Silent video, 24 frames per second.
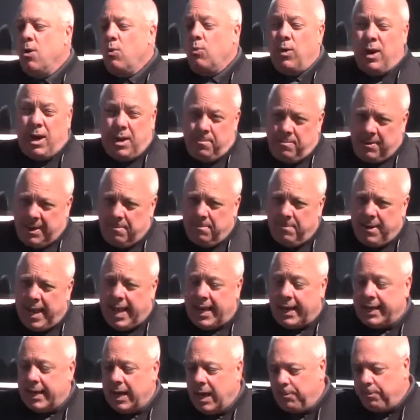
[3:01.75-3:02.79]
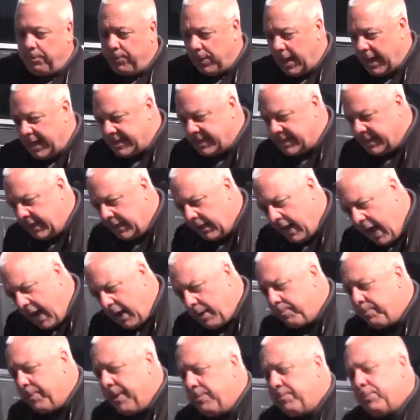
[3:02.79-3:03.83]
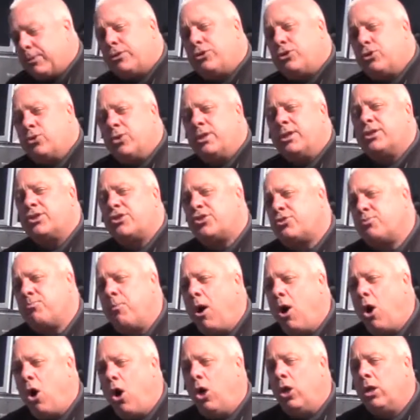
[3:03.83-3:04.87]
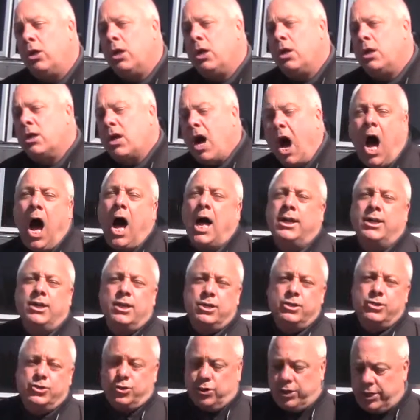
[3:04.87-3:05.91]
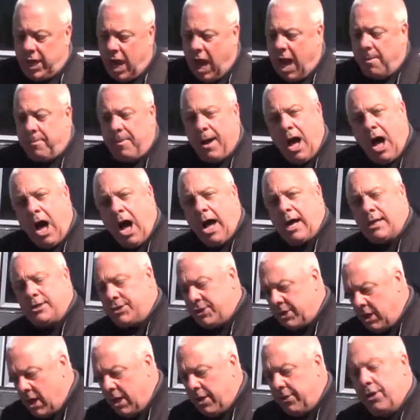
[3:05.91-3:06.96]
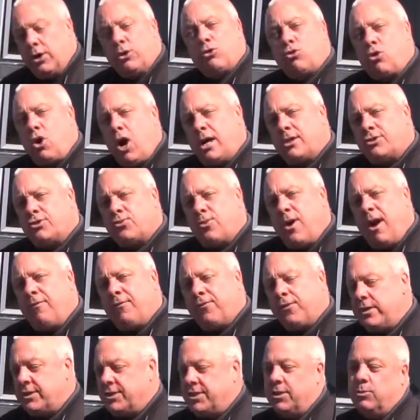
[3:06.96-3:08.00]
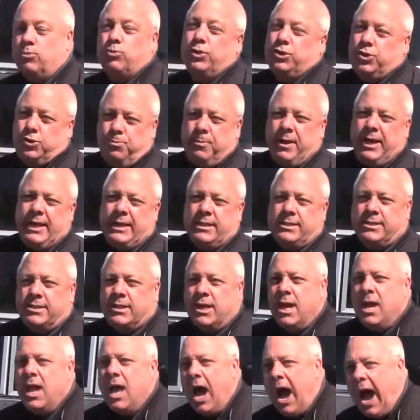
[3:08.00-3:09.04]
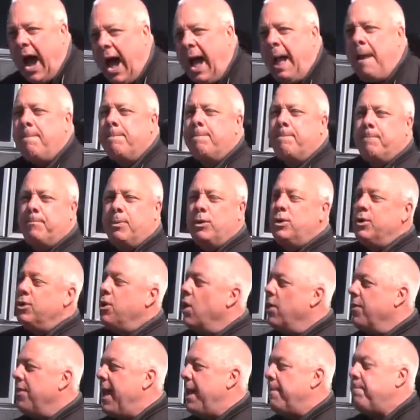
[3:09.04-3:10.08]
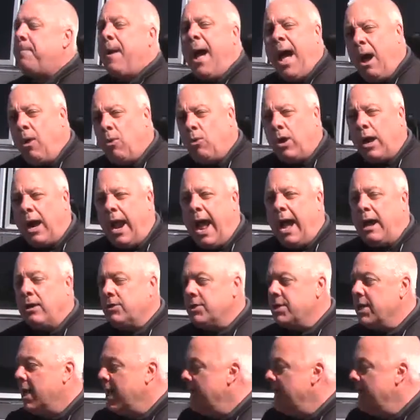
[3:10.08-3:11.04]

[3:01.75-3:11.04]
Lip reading: What I mean by a couple, I see a lot of people doing the small Hondas or Yamahas. They'll cross-reference them, which means I'm putting all that power out